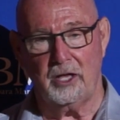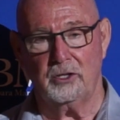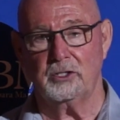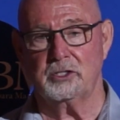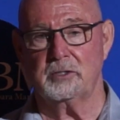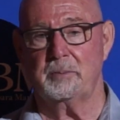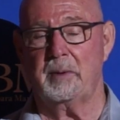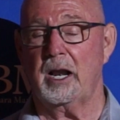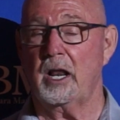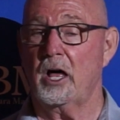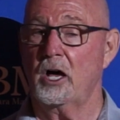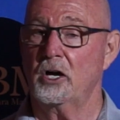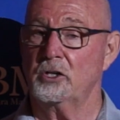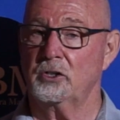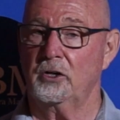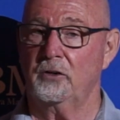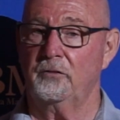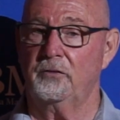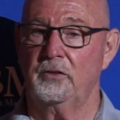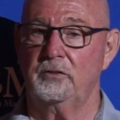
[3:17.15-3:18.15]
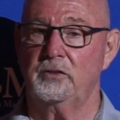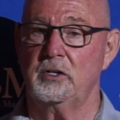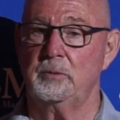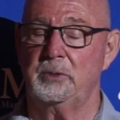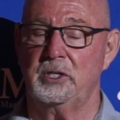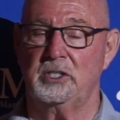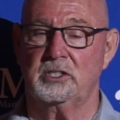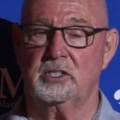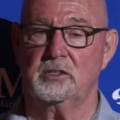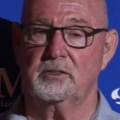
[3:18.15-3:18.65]
There's about 150
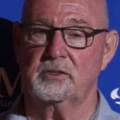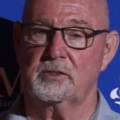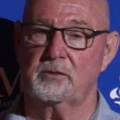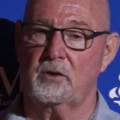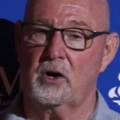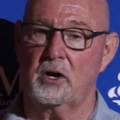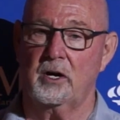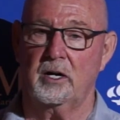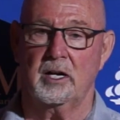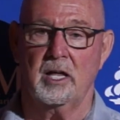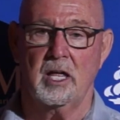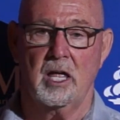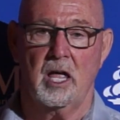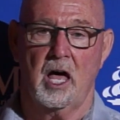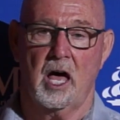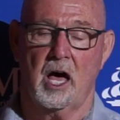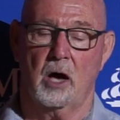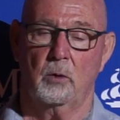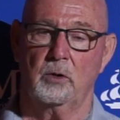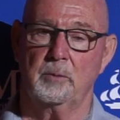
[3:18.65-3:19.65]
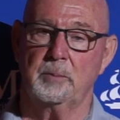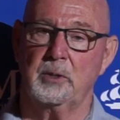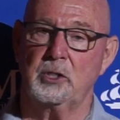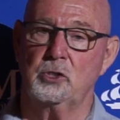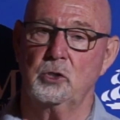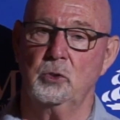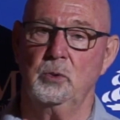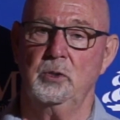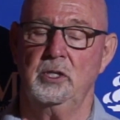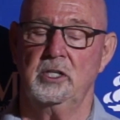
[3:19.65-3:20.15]
pieces of art. We've been
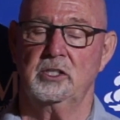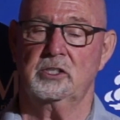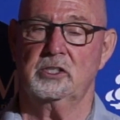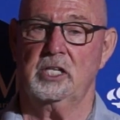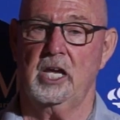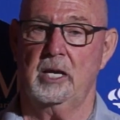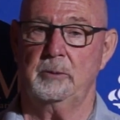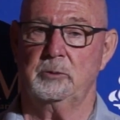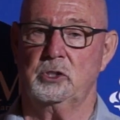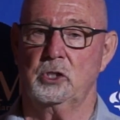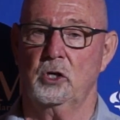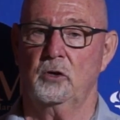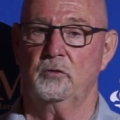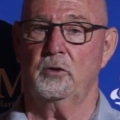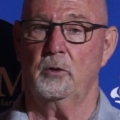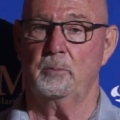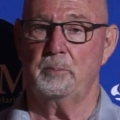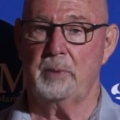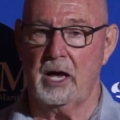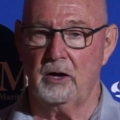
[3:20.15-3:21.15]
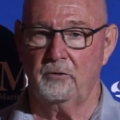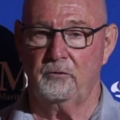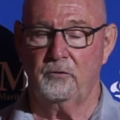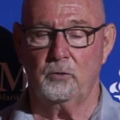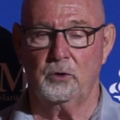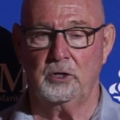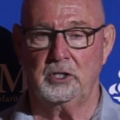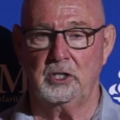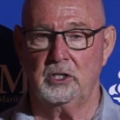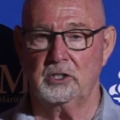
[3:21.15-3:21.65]
doing this Scape show for about
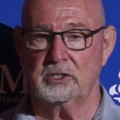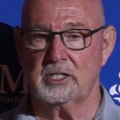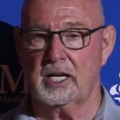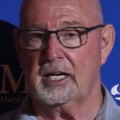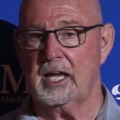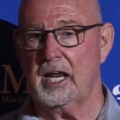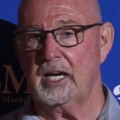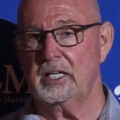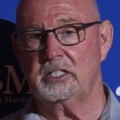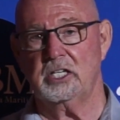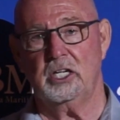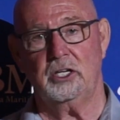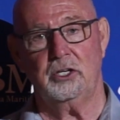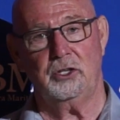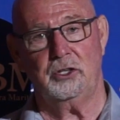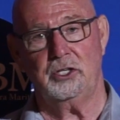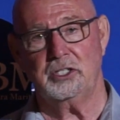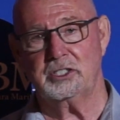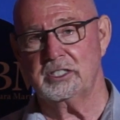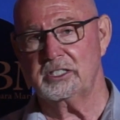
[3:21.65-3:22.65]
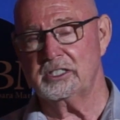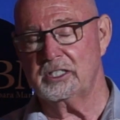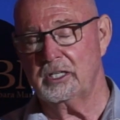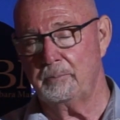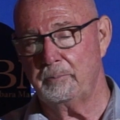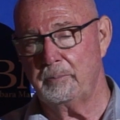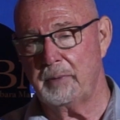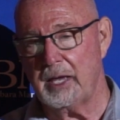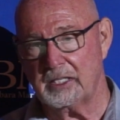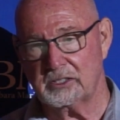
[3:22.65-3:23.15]
4 years. I got to tell you, this is the
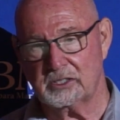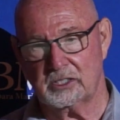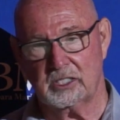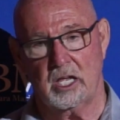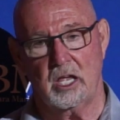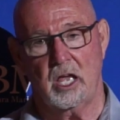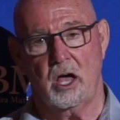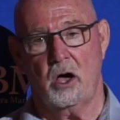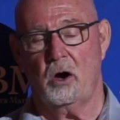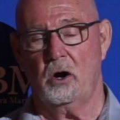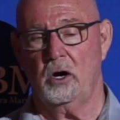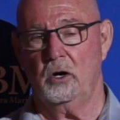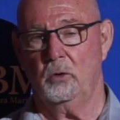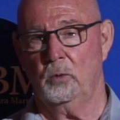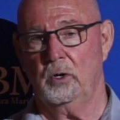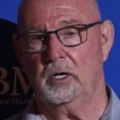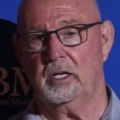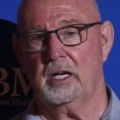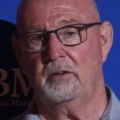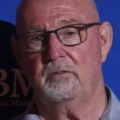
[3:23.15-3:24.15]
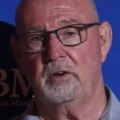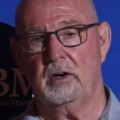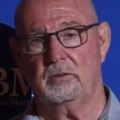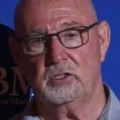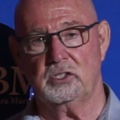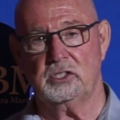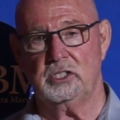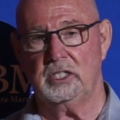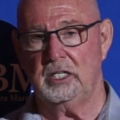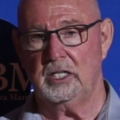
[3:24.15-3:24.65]
best artwork I've
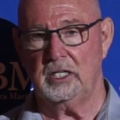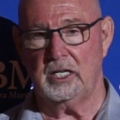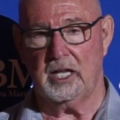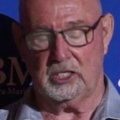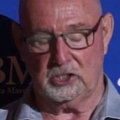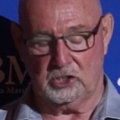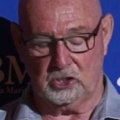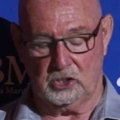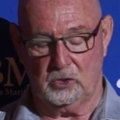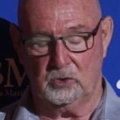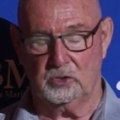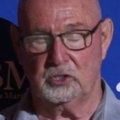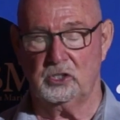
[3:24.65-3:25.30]
ever seen in that show.